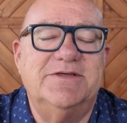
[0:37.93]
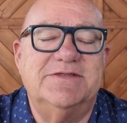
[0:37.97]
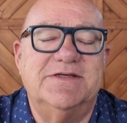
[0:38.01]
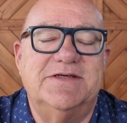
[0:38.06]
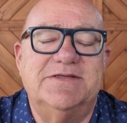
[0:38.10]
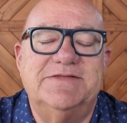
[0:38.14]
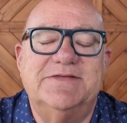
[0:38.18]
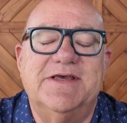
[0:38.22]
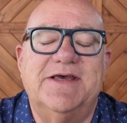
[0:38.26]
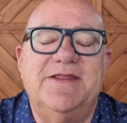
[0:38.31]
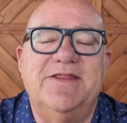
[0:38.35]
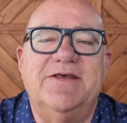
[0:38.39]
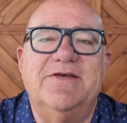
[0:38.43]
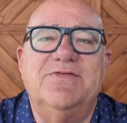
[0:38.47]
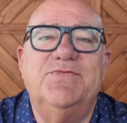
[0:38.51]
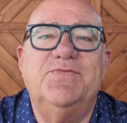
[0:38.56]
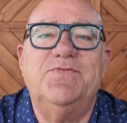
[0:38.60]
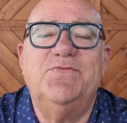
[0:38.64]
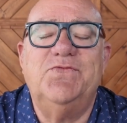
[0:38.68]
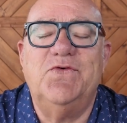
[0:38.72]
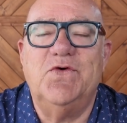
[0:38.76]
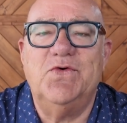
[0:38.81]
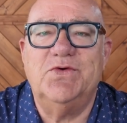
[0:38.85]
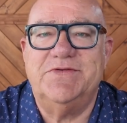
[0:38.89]
As I say, there's
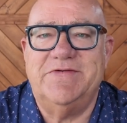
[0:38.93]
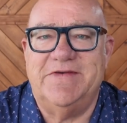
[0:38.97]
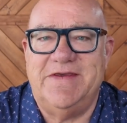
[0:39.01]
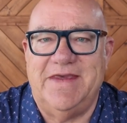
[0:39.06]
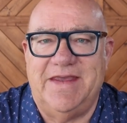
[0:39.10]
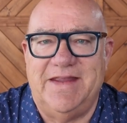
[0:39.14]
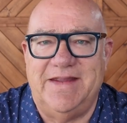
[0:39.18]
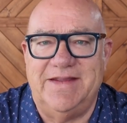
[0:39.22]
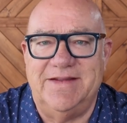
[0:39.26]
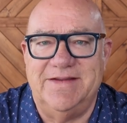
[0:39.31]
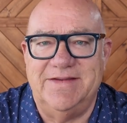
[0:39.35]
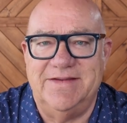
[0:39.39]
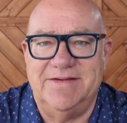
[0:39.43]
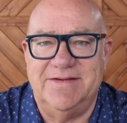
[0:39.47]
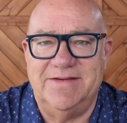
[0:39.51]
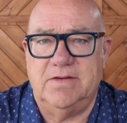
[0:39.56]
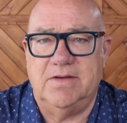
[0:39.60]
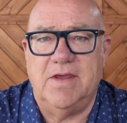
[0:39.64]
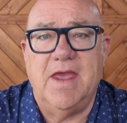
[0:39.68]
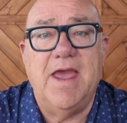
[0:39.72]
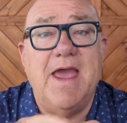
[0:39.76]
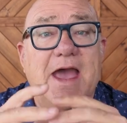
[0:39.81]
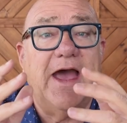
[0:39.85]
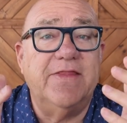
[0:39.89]
14.
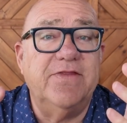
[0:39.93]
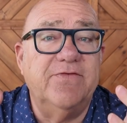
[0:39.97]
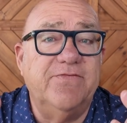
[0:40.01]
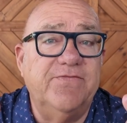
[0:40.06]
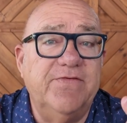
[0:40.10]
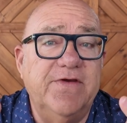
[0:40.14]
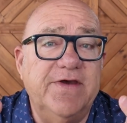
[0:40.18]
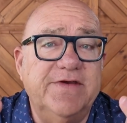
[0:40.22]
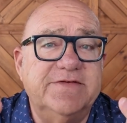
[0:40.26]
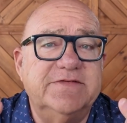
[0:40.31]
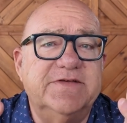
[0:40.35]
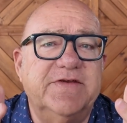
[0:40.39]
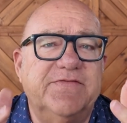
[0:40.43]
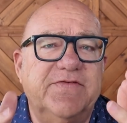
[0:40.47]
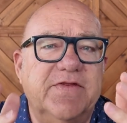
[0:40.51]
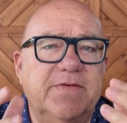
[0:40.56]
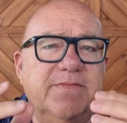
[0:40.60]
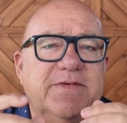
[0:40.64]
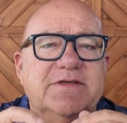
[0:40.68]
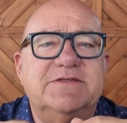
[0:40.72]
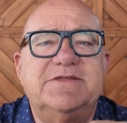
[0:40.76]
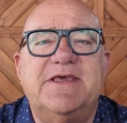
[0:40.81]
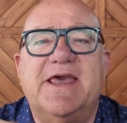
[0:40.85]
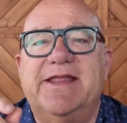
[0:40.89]
And the first of
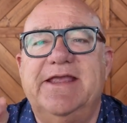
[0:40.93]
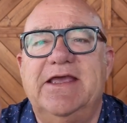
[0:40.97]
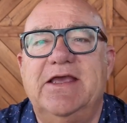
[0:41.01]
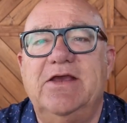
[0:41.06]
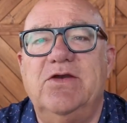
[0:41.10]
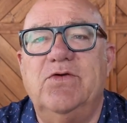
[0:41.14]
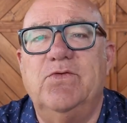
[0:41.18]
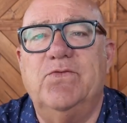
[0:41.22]
them is getting